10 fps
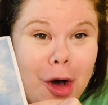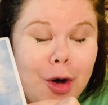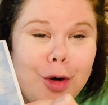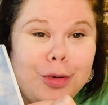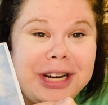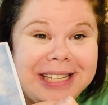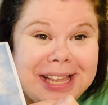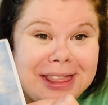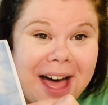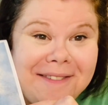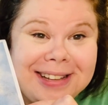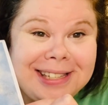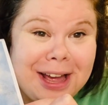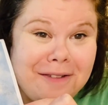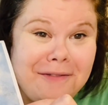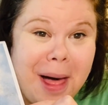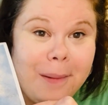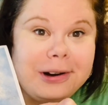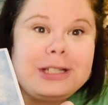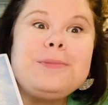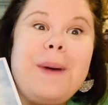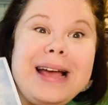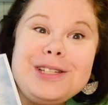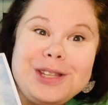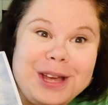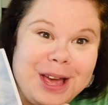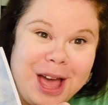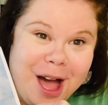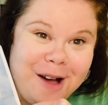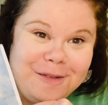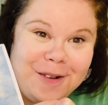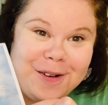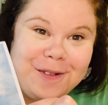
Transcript: Who doesn't love a sunflower, especially for